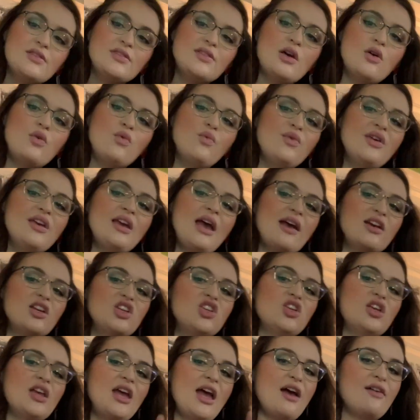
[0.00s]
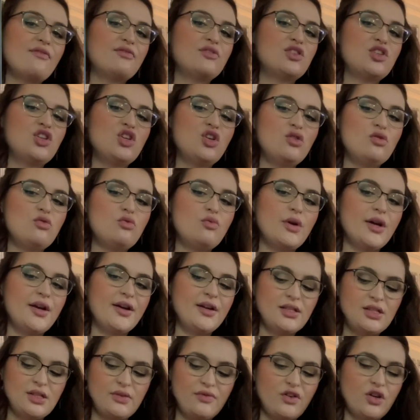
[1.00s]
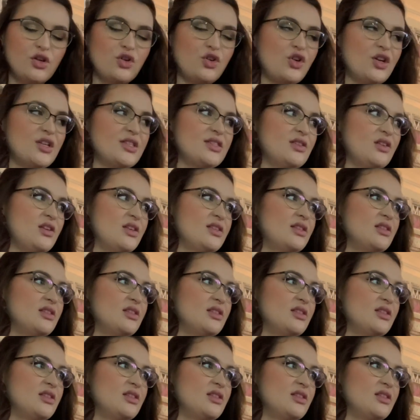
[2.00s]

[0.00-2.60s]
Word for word: So we actually have two words for a chrysalis.